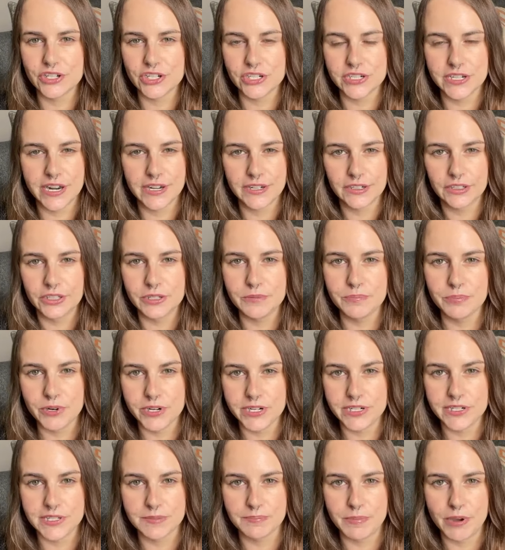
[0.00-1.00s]
genetically
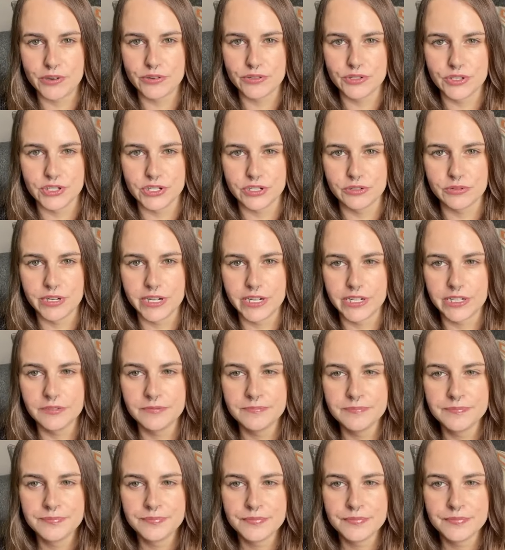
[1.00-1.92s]
predisposed to it.